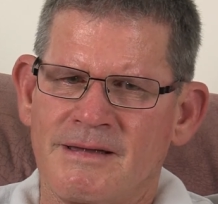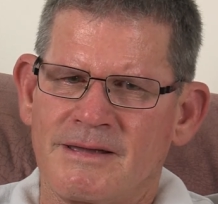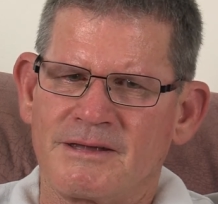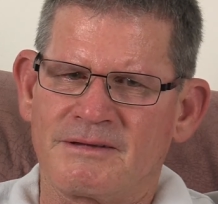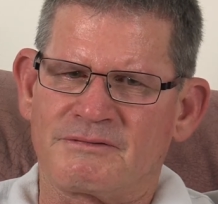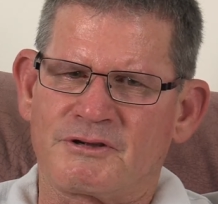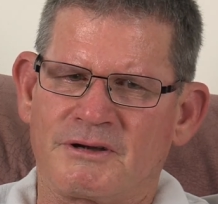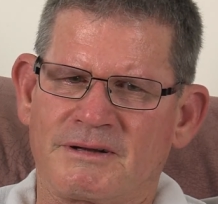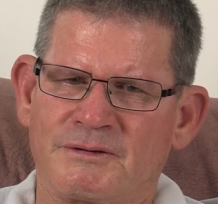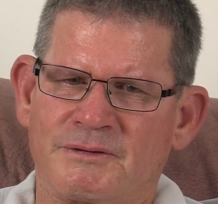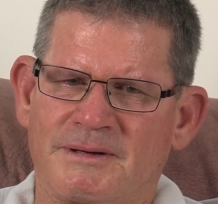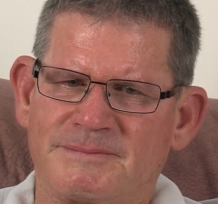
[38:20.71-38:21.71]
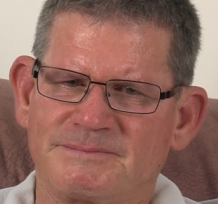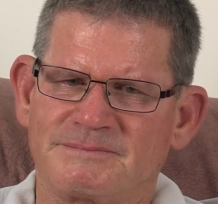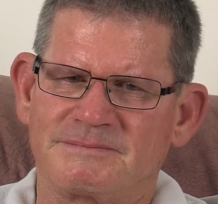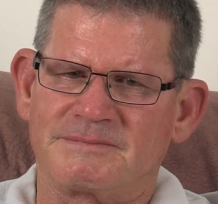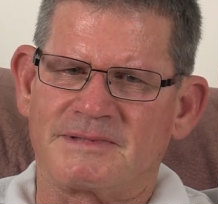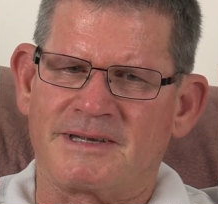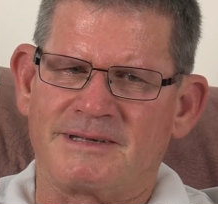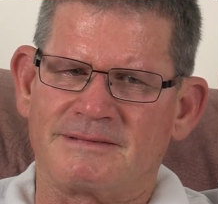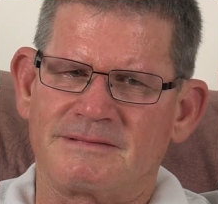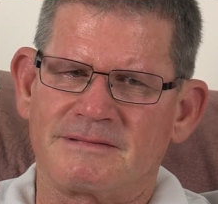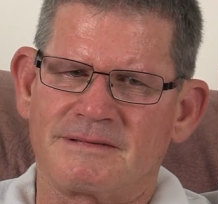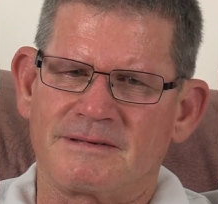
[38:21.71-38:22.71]
You've got to, and
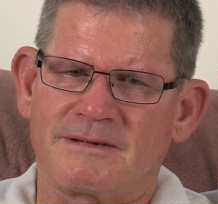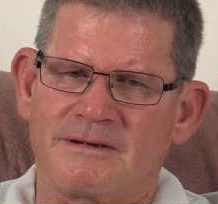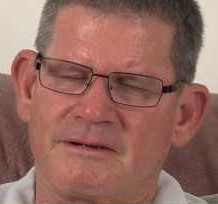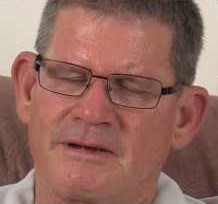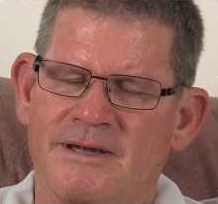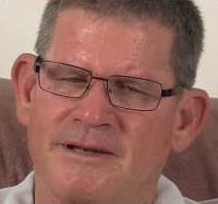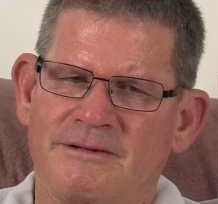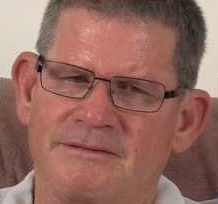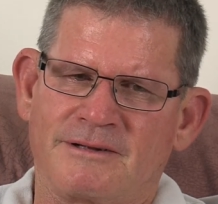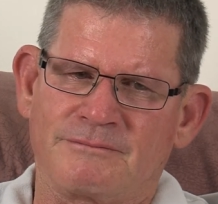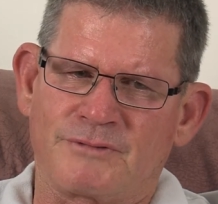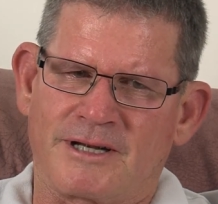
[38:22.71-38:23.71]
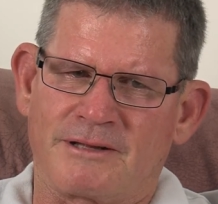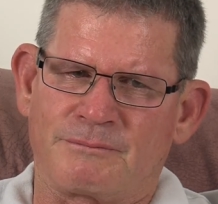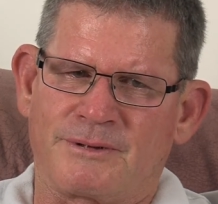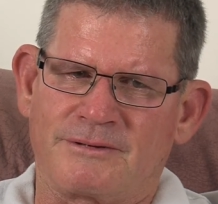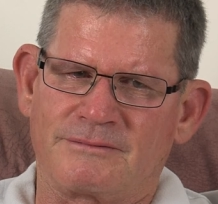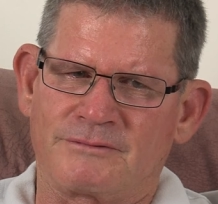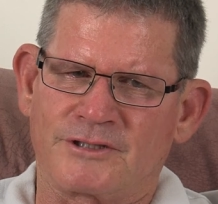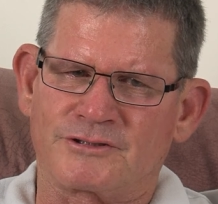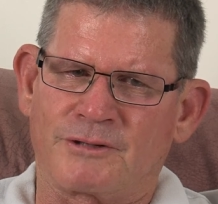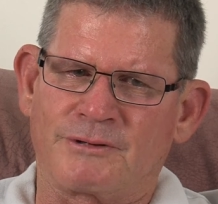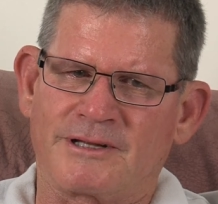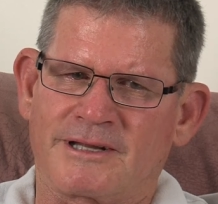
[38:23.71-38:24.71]
one of the reasons
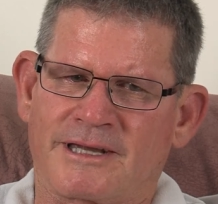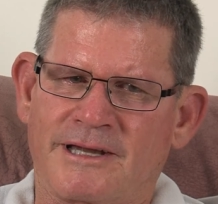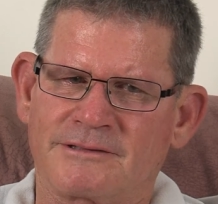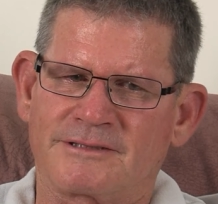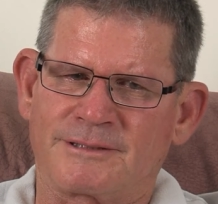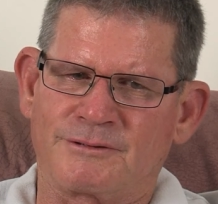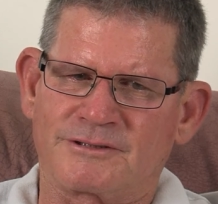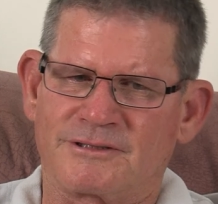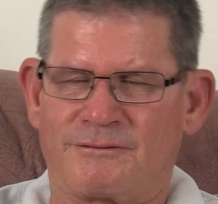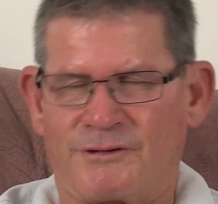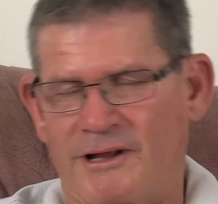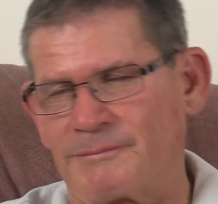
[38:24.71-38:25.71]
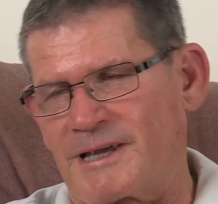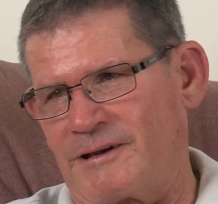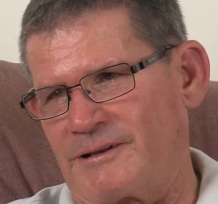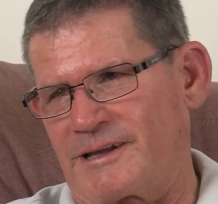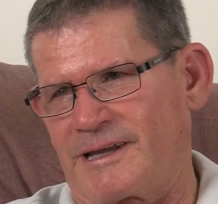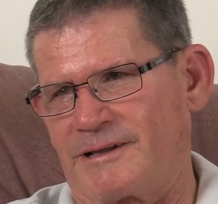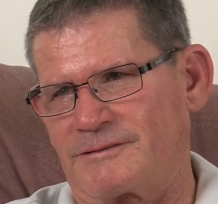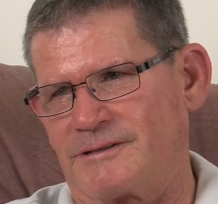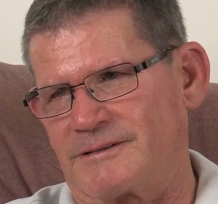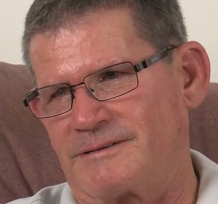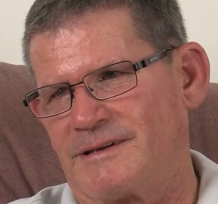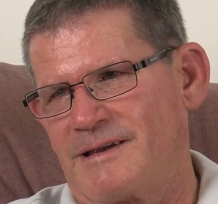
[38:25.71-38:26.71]
I went to counselling was, well, I'm going to
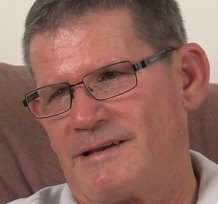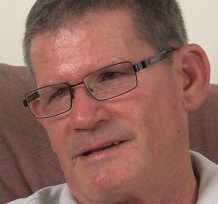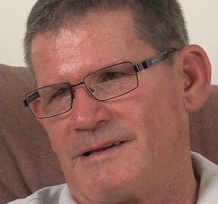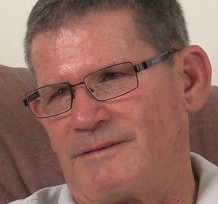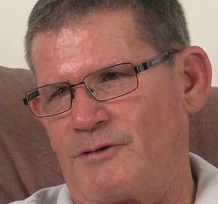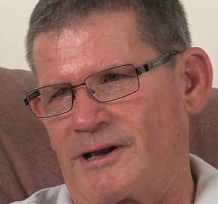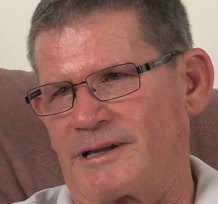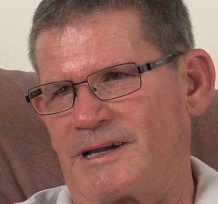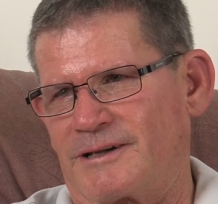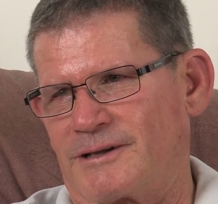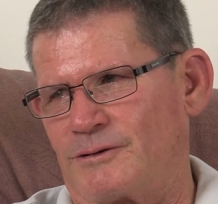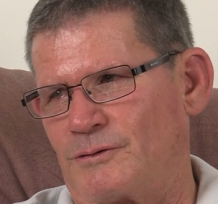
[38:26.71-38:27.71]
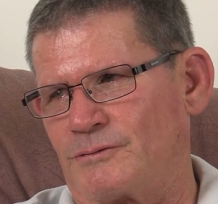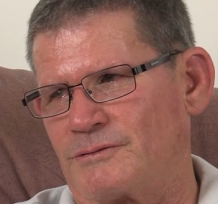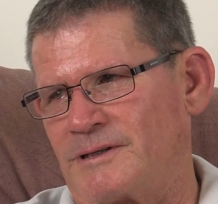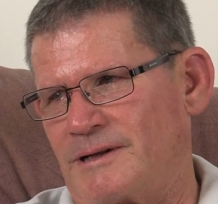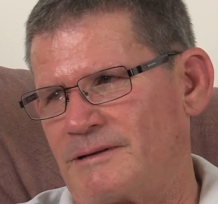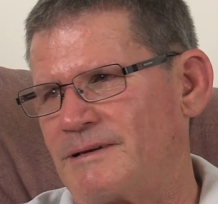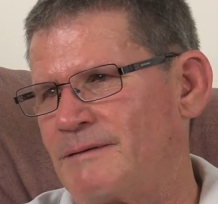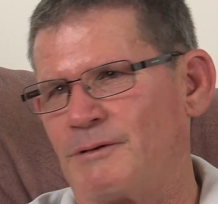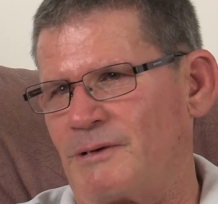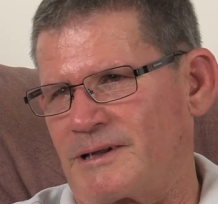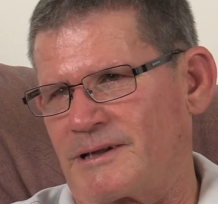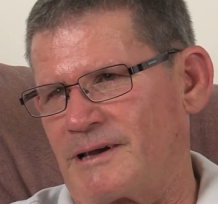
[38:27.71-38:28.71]
counselling. If I can go,
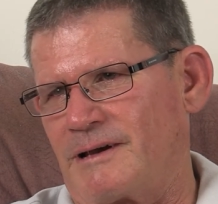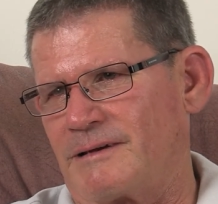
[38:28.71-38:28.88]
everybody can go.